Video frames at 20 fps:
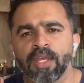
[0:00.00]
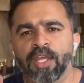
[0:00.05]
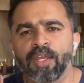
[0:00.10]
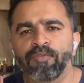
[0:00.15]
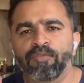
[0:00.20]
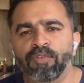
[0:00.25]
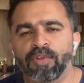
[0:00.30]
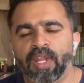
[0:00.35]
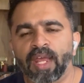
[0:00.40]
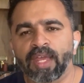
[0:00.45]

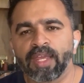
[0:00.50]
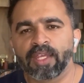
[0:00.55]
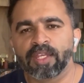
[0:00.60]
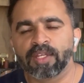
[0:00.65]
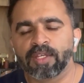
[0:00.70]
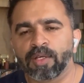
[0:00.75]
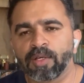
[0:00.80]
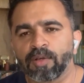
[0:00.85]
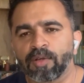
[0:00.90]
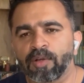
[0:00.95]
If you like
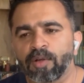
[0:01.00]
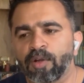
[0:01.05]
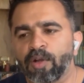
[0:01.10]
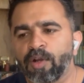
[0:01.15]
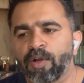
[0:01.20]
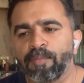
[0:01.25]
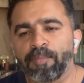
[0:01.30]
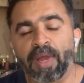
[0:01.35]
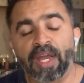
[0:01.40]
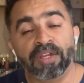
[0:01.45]

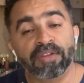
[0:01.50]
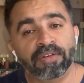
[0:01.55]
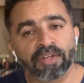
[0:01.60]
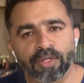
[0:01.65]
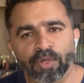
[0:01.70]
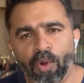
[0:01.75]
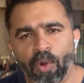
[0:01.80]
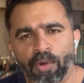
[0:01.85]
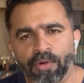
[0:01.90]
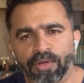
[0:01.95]

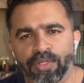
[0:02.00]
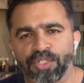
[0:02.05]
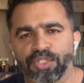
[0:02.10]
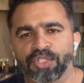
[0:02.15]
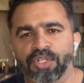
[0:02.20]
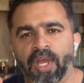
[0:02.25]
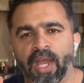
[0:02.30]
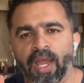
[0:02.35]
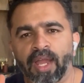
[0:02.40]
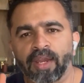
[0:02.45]
Mandarin
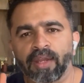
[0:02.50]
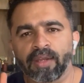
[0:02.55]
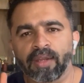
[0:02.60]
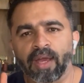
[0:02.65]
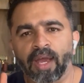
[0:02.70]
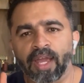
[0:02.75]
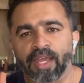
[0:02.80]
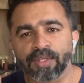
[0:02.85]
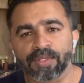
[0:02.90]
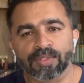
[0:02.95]
Orange and
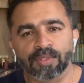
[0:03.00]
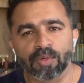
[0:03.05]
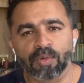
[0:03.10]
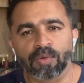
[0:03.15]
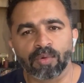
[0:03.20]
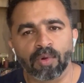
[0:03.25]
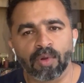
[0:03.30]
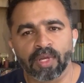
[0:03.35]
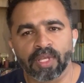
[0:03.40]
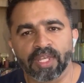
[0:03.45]

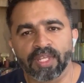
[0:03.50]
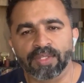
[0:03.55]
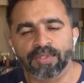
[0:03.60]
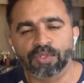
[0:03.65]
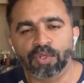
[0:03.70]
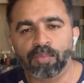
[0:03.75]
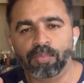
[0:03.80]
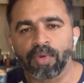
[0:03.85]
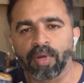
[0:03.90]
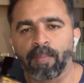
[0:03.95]
ISO, he's
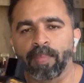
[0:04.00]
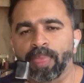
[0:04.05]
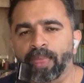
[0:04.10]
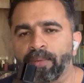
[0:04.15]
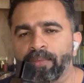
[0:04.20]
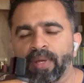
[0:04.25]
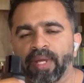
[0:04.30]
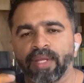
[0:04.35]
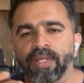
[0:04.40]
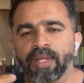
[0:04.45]

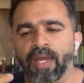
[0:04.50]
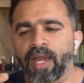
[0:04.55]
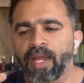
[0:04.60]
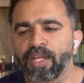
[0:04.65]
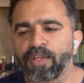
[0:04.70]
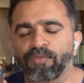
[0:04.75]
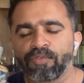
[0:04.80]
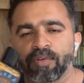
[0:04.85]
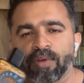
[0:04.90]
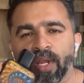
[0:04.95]
superb, right?
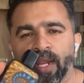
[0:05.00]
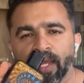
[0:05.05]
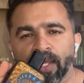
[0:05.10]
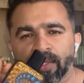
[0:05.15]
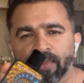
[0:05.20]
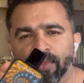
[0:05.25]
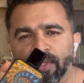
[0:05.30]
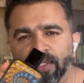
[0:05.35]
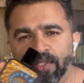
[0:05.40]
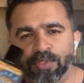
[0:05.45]
And if you
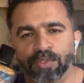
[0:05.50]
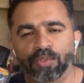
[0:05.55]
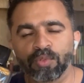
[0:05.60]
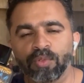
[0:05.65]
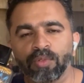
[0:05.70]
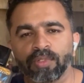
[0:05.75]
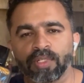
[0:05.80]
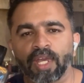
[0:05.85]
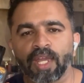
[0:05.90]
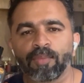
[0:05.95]
like these
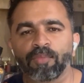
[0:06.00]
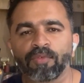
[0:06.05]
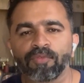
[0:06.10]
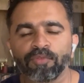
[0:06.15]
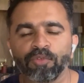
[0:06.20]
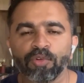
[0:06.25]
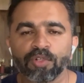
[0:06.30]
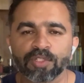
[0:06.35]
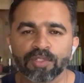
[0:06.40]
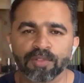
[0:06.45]
two type of
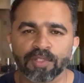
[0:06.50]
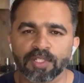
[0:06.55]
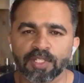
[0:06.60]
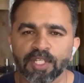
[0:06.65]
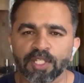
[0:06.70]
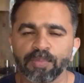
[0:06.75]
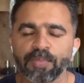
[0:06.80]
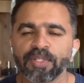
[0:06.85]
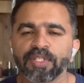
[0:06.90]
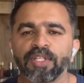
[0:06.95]
notes,
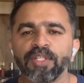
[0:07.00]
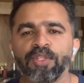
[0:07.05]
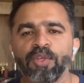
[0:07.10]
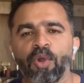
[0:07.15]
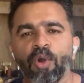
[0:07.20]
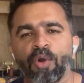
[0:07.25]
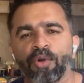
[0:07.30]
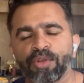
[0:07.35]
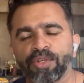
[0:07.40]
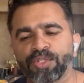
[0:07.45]
especially the
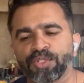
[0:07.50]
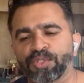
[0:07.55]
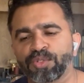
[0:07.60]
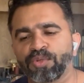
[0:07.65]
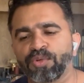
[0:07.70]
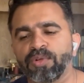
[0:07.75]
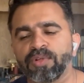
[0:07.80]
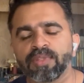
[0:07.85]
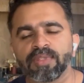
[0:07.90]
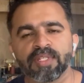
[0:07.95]
orange
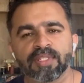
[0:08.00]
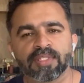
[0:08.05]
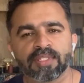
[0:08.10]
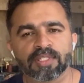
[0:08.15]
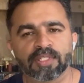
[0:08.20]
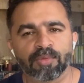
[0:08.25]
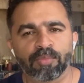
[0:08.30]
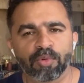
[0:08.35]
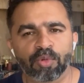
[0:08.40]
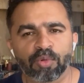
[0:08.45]
note, this
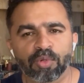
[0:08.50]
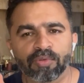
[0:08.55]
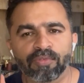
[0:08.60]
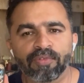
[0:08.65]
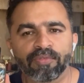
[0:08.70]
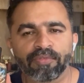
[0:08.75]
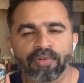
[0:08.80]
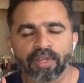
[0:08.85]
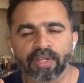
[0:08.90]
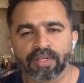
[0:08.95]
is a
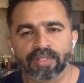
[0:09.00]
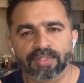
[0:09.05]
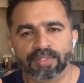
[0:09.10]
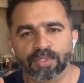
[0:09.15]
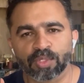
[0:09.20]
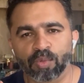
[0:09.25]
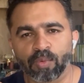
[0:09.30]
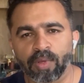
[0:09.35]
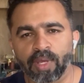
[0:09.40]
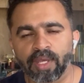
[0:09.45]
beautiful fragrance
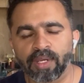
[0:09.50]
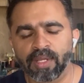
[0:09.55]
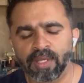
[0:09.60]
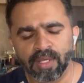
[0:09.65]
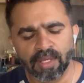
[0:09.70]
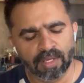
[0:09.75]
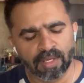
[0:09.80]
to wear.